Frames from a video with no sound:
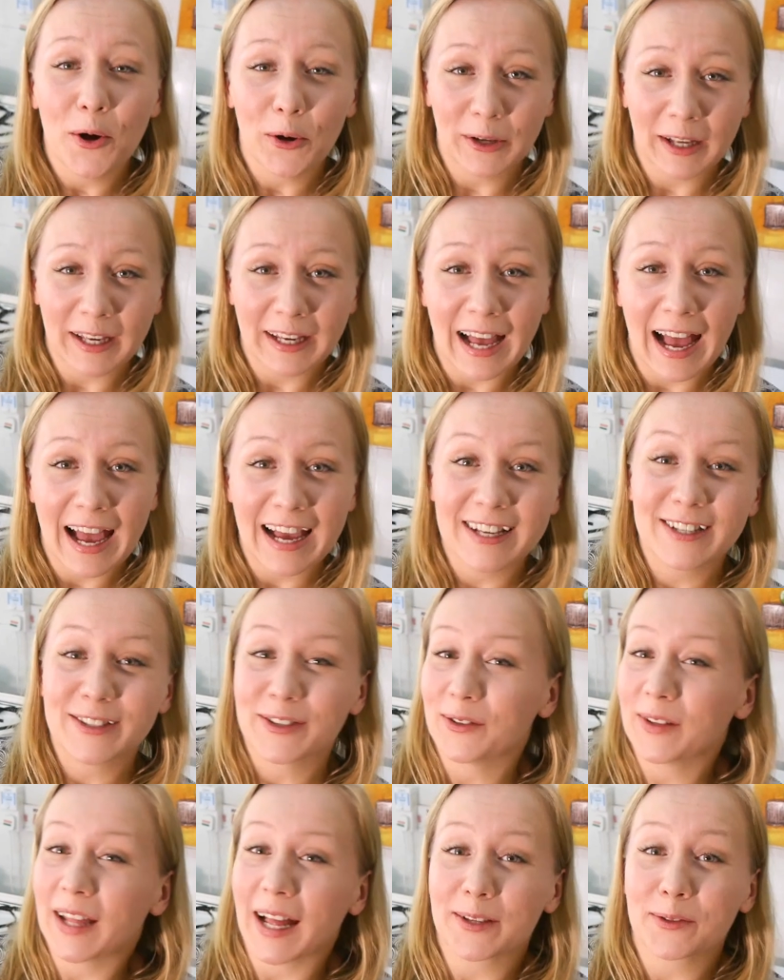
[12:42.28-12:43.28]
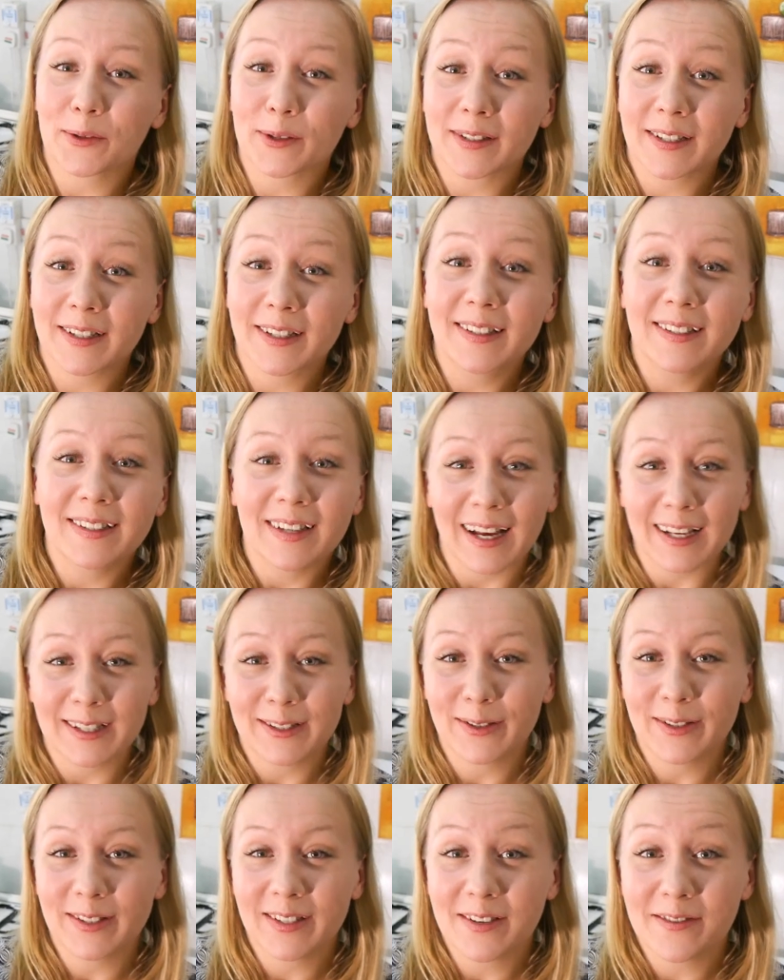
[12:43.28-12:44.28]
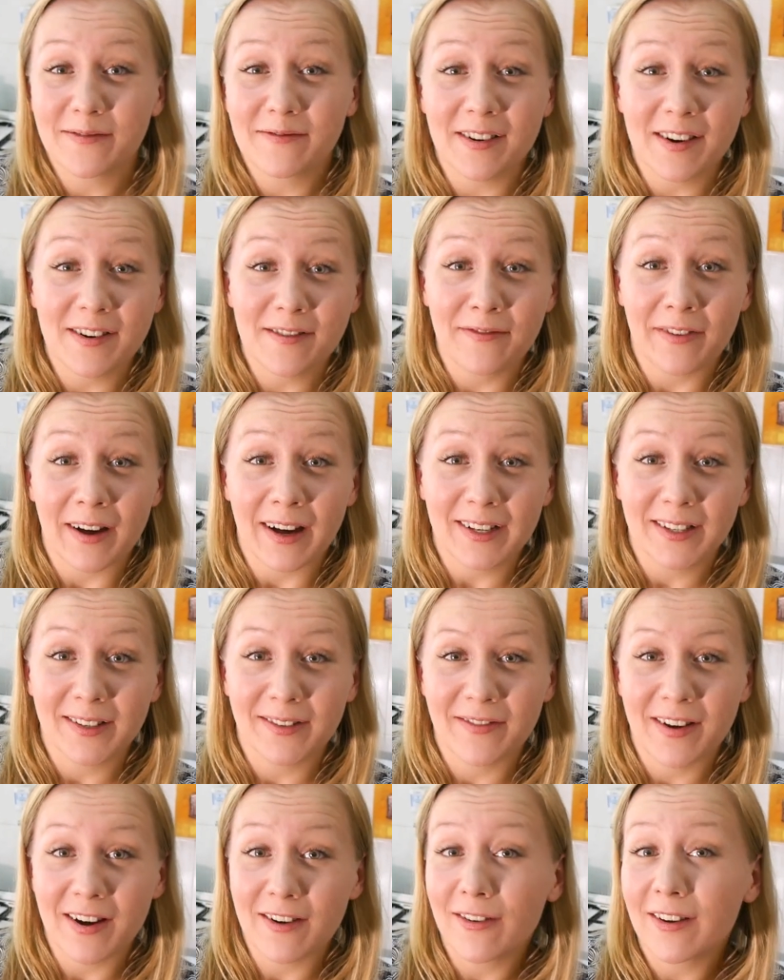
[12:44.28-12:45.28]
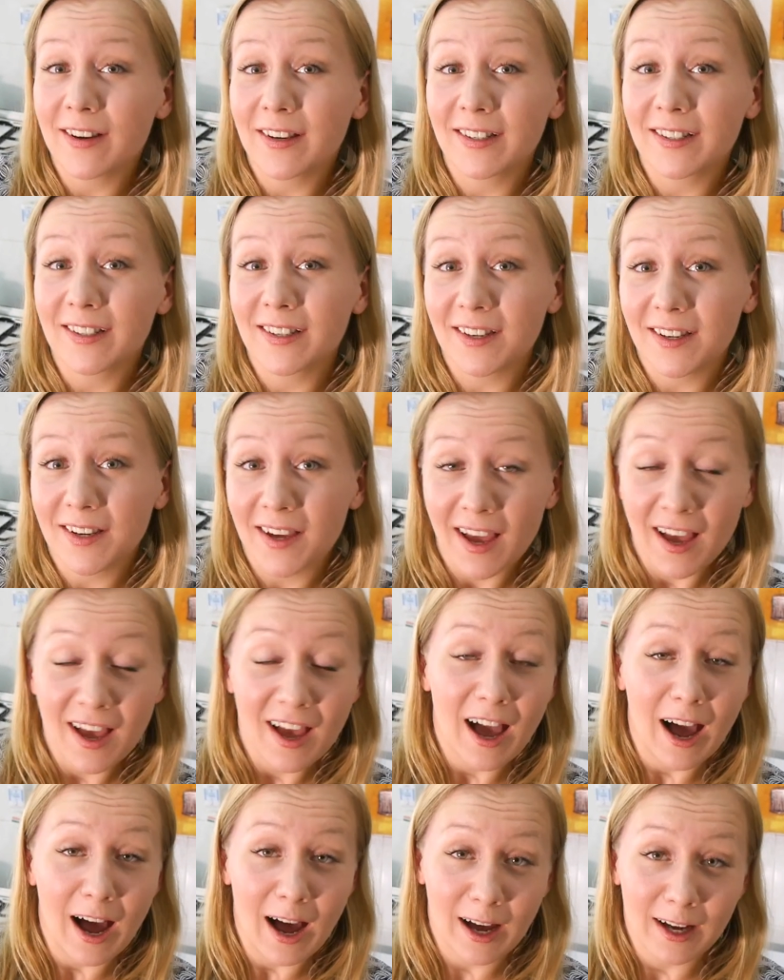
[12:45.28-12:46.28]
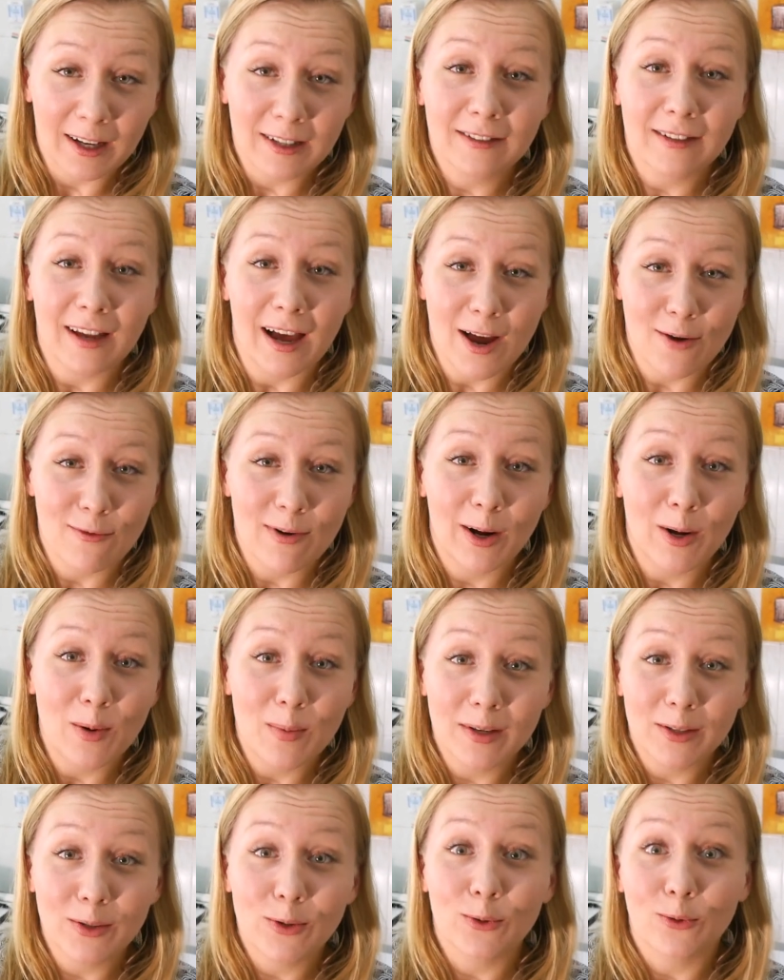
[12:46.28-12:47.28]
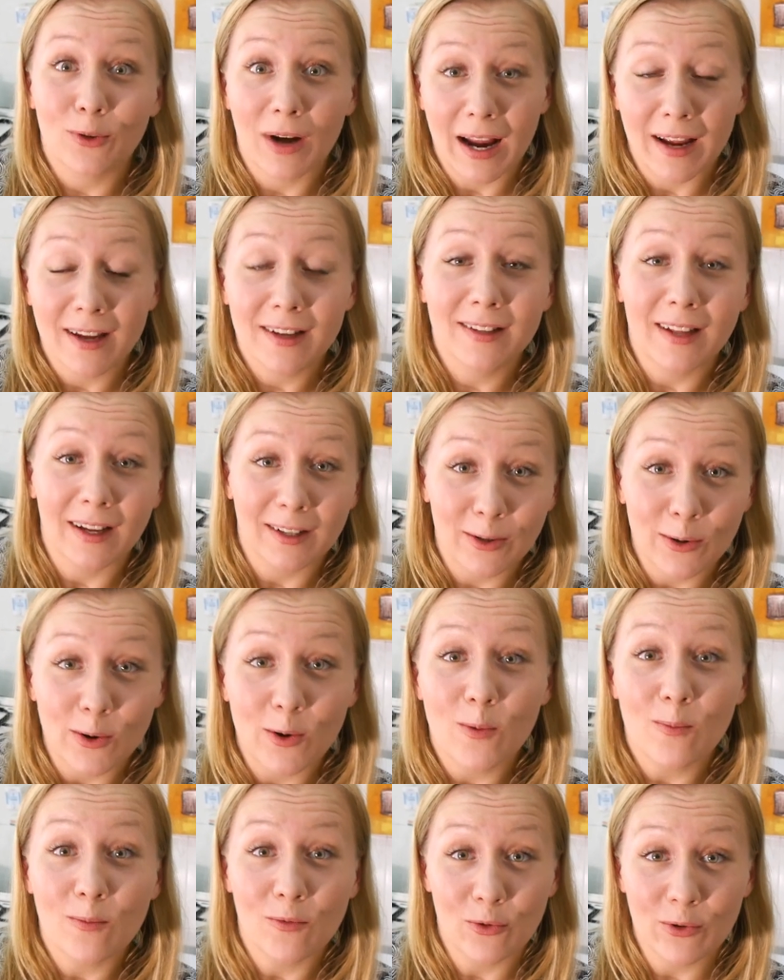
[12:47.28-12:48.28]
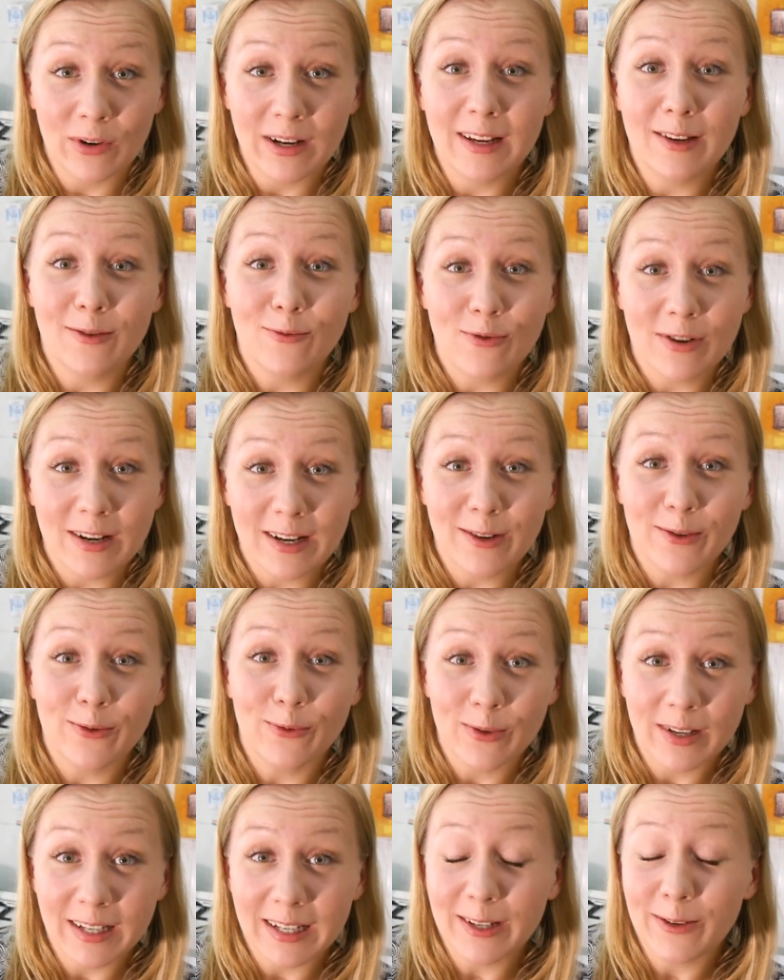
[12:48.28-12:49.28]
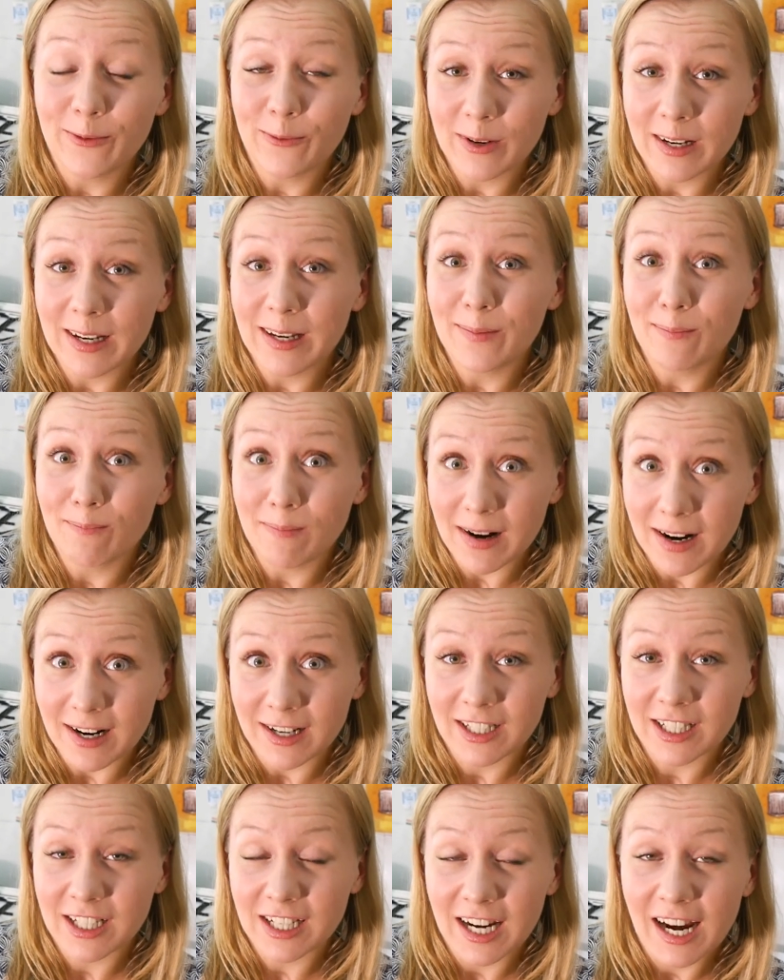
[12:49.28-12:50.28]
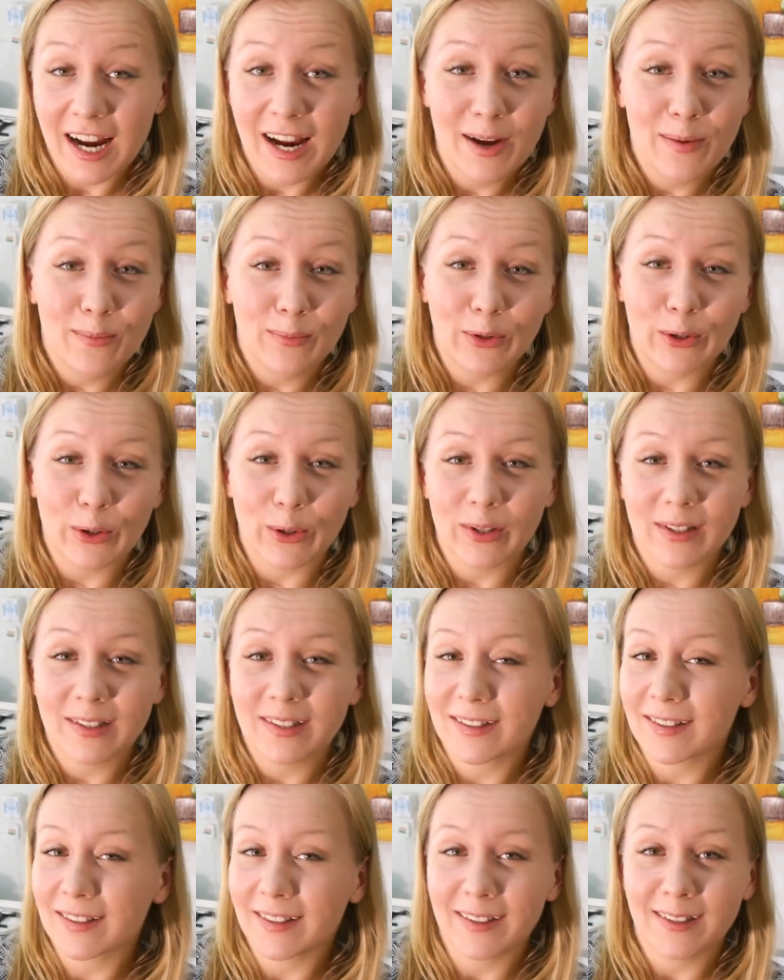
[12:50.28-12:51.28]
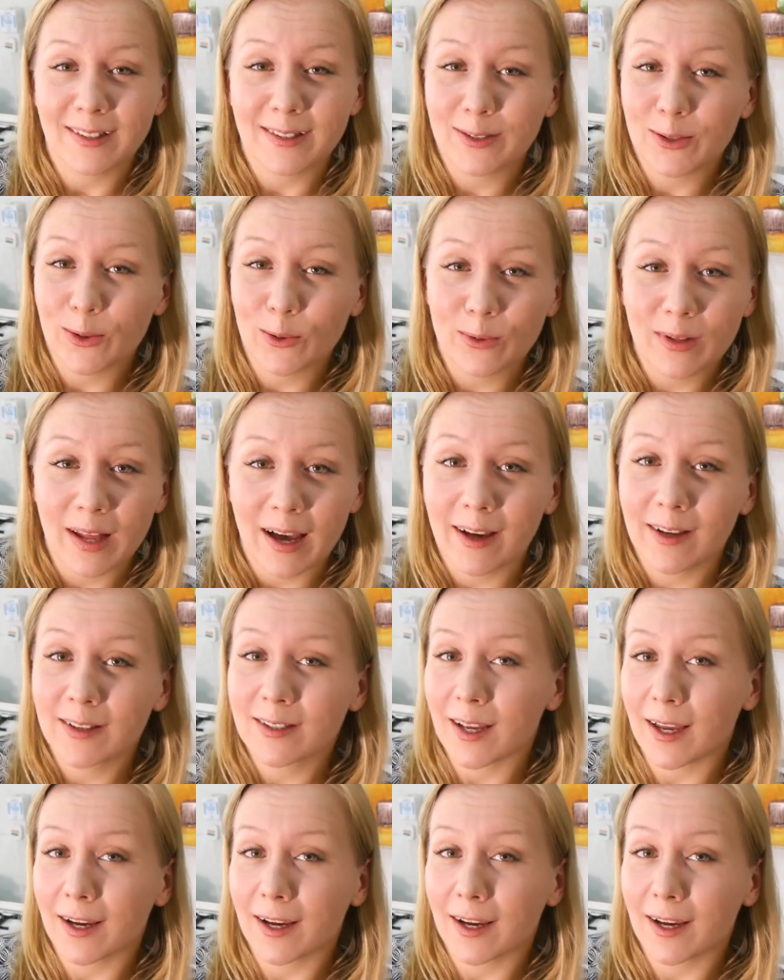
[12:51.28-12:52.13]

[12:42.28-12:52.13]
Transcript: Okay guys, so that was it. As you see, very fast, very easy, and I recommend you try it at home really, really, really, really much, because it's so nice.